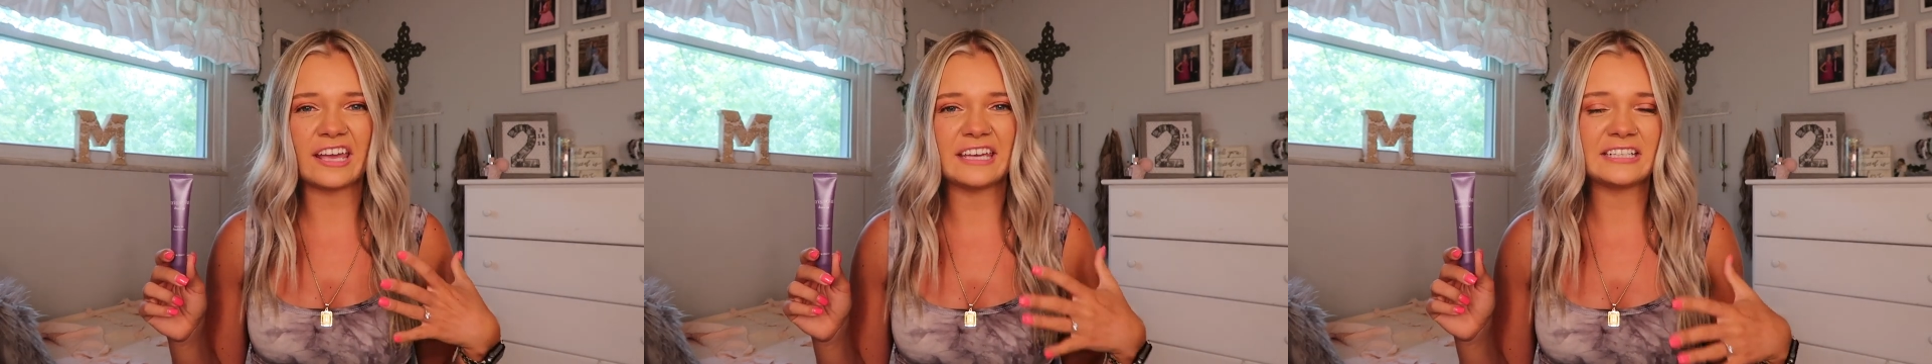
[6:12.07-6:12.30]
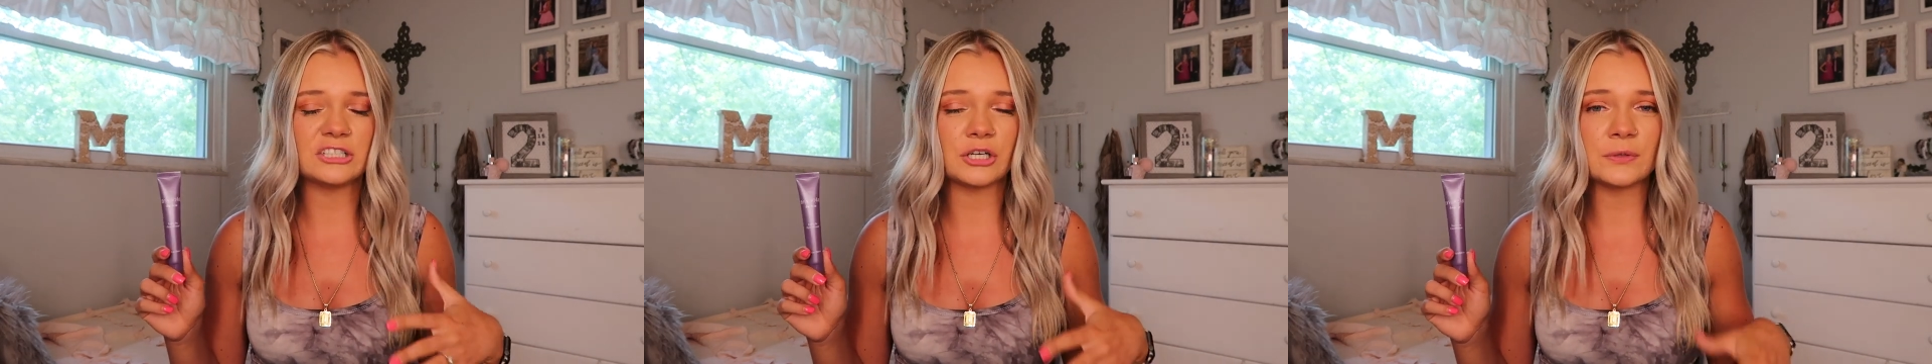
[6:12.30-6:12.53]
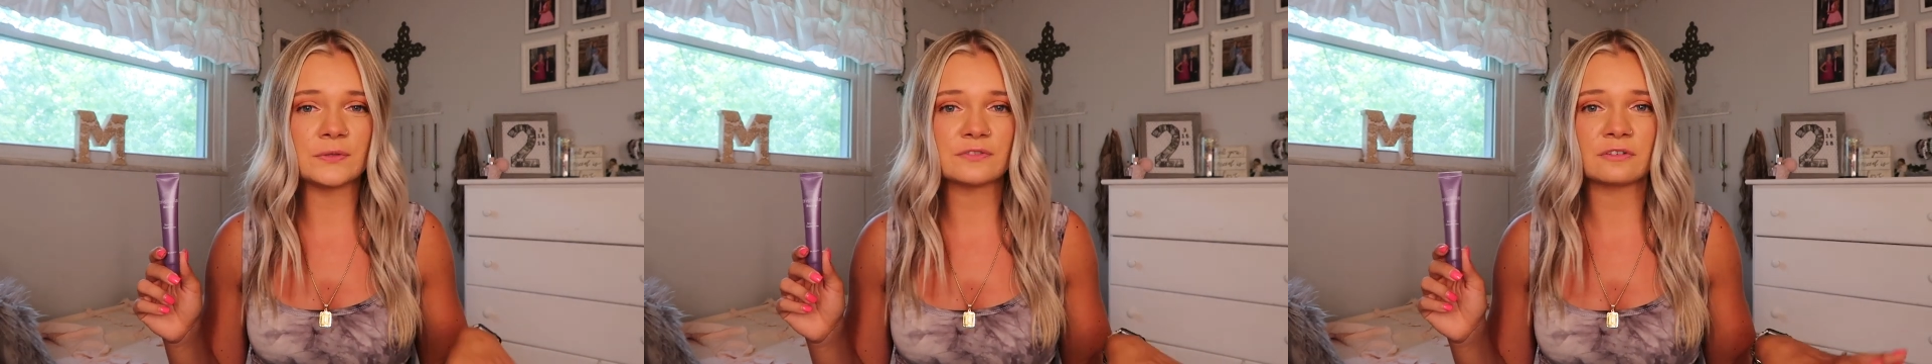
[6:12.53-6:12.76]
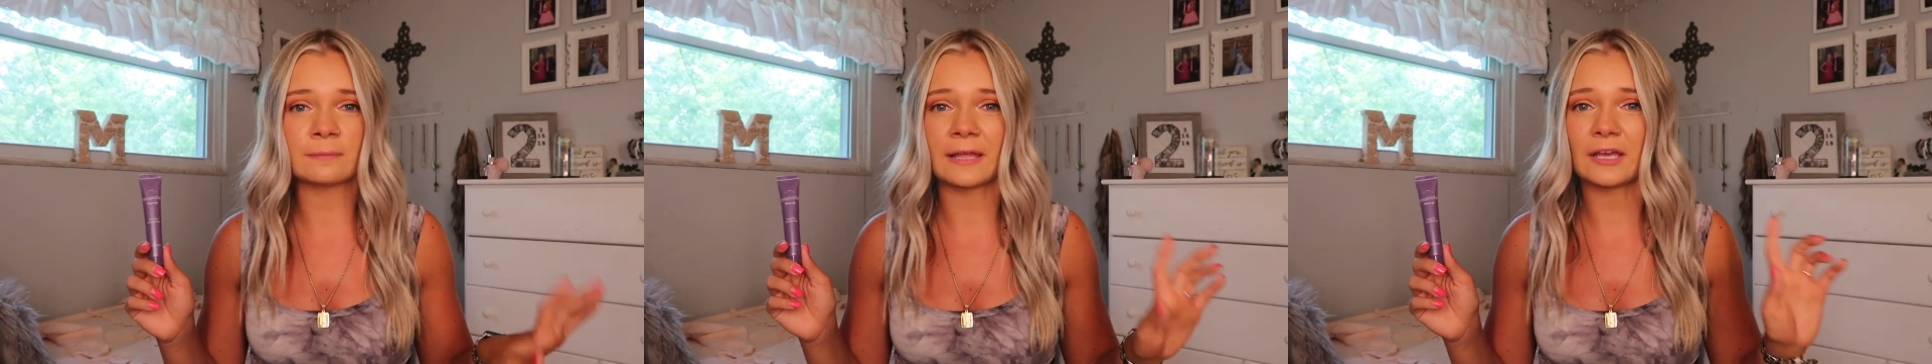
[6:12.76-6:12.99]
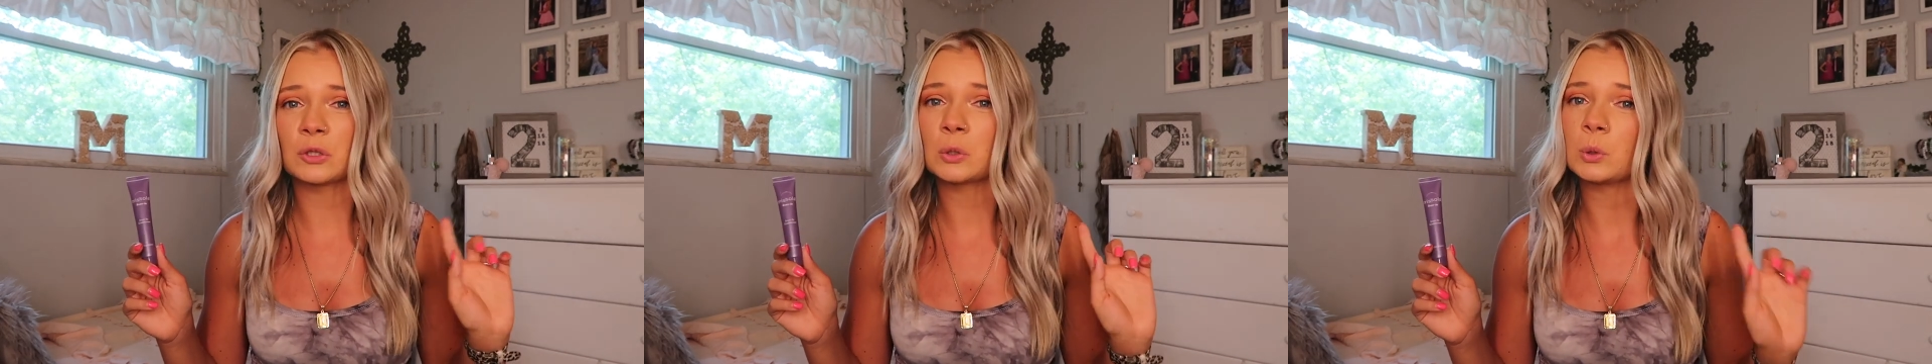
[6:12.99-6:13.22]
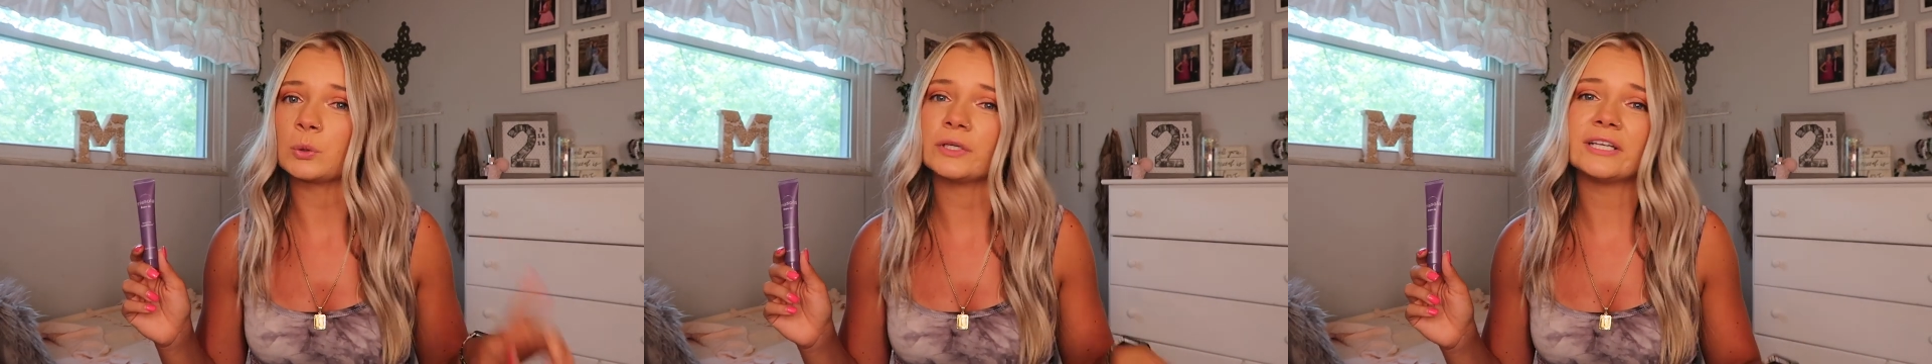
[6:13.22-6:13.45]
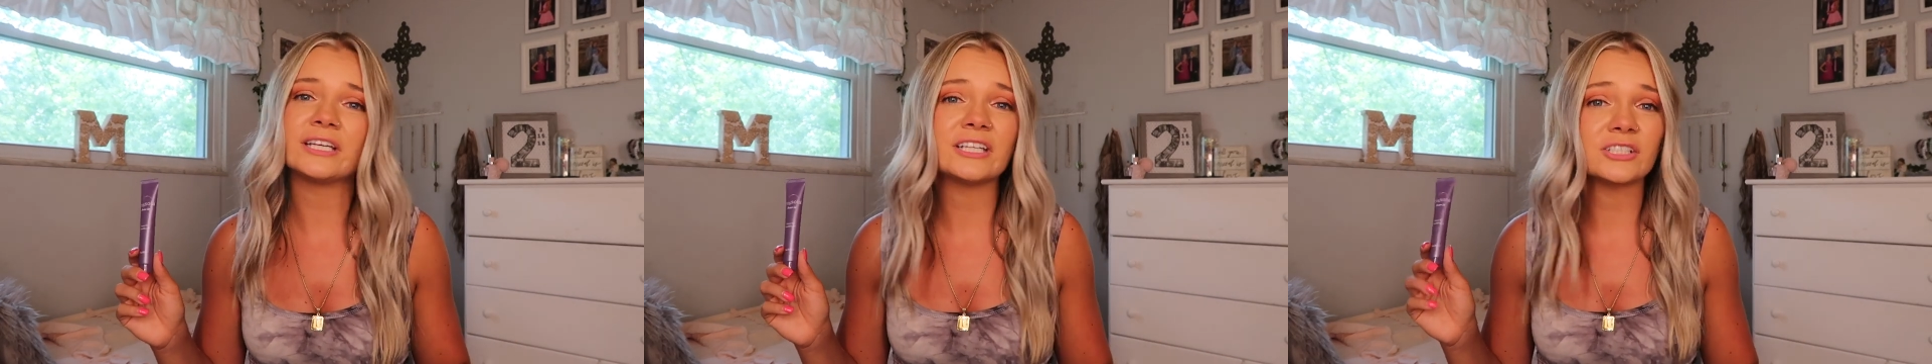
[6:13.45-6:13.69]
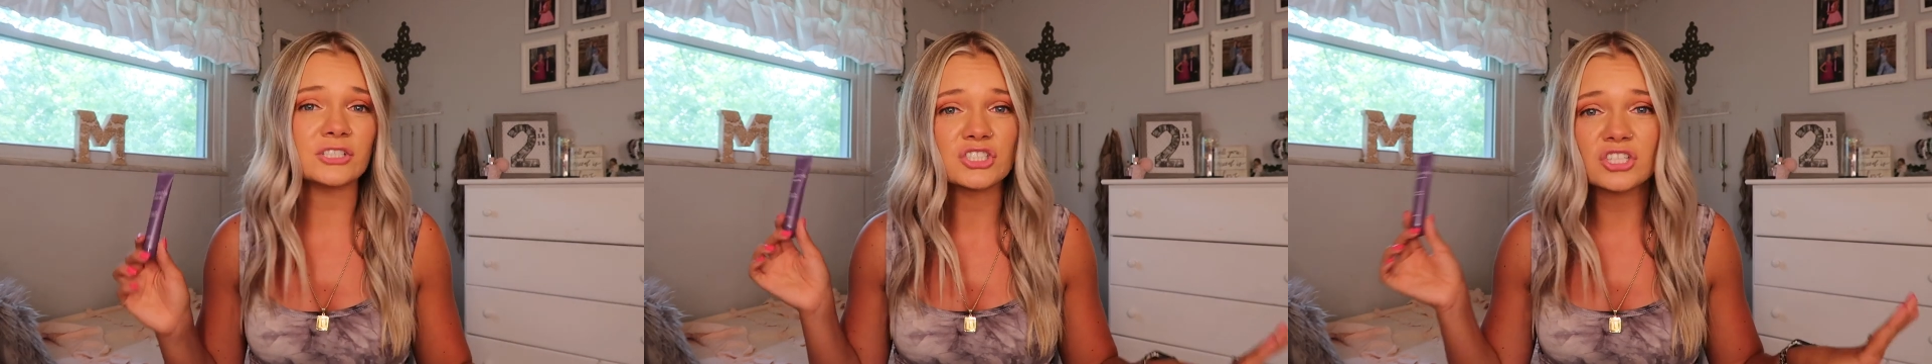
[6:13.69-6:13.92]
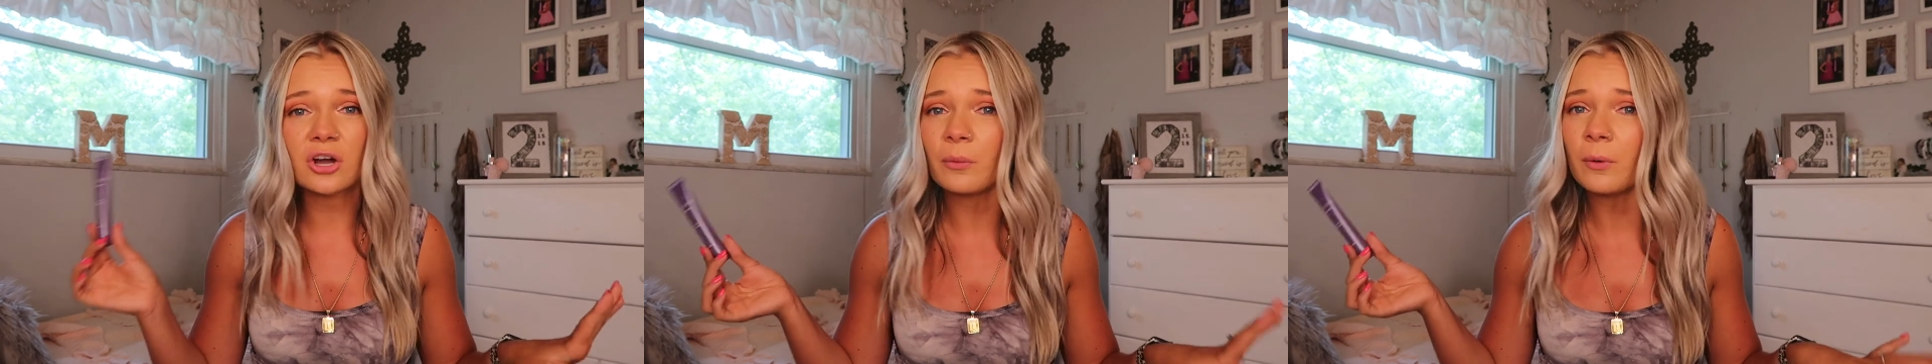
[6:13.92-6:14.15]
and grows from like chlorine or
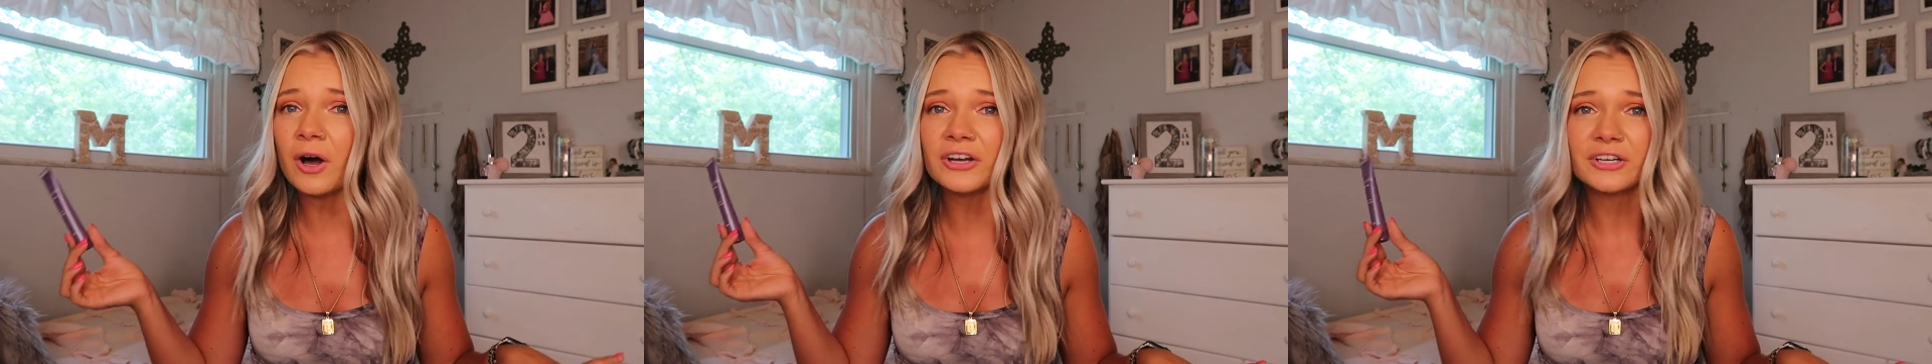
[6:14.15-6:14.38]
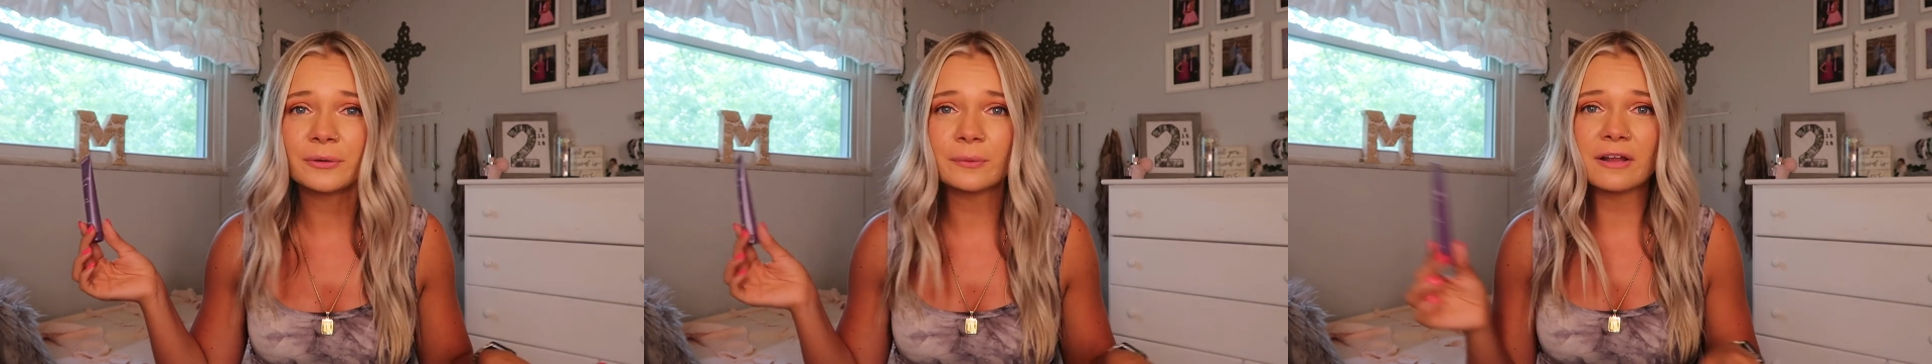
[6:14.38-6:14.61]
salt water,